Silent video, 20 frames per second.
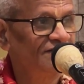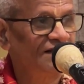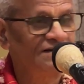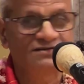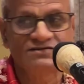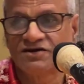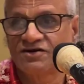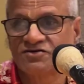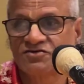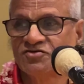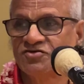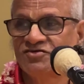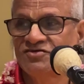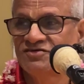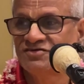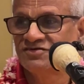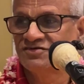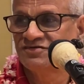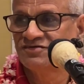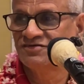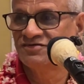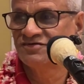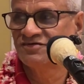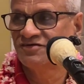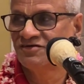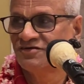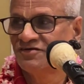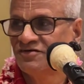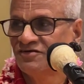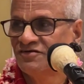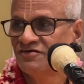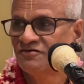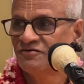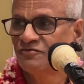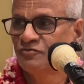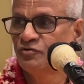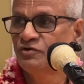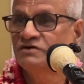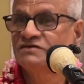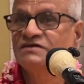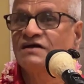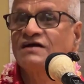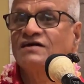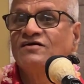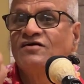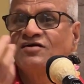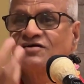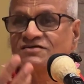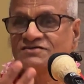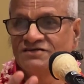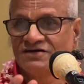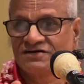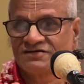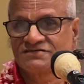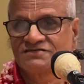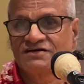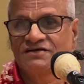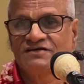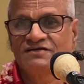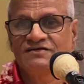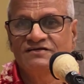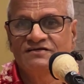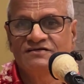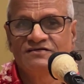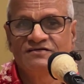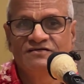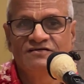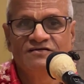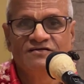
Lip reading: That is not good. We take God's darshan.